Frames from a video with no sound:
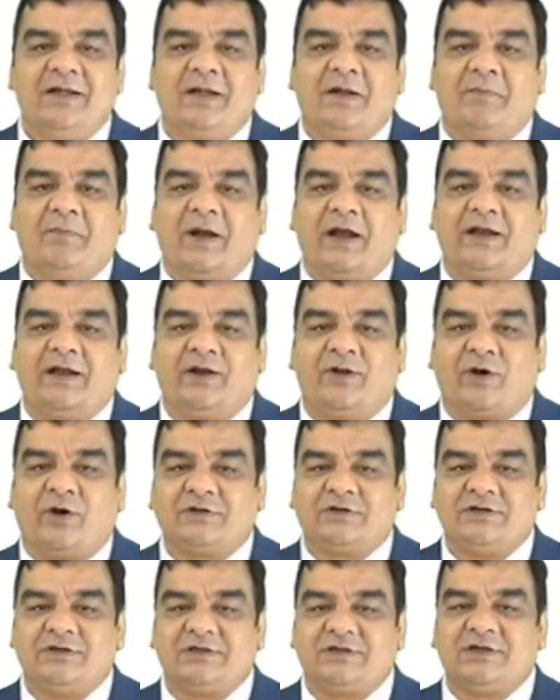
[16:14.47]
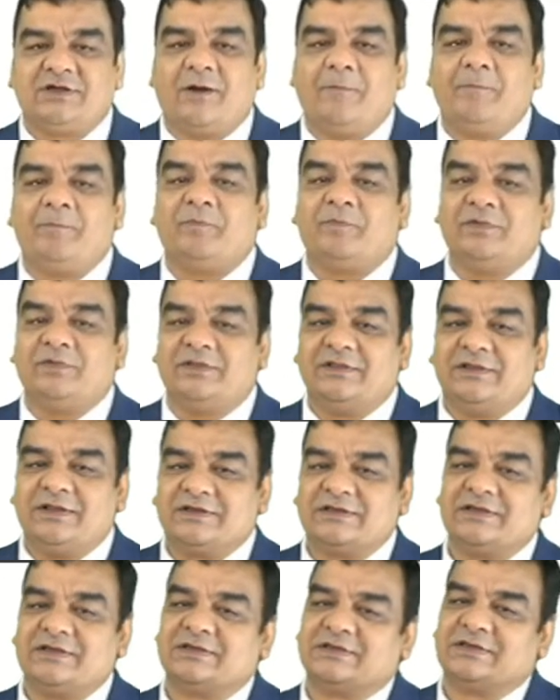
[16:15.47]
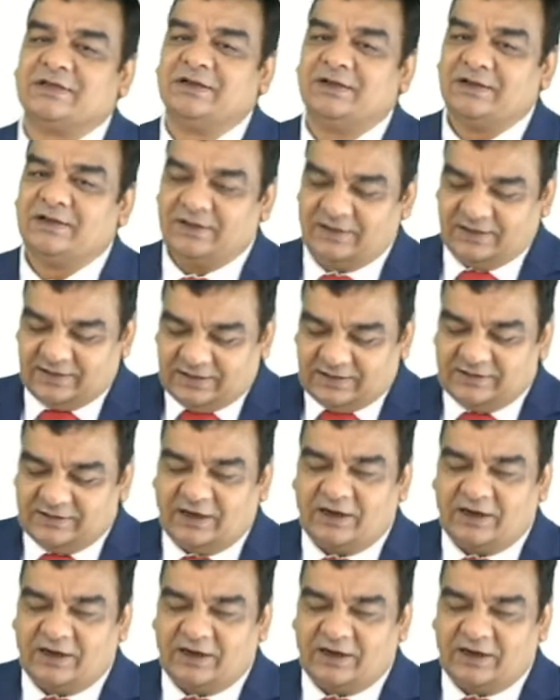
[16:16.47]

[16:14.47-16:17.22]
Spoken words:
My dear doctors, this is the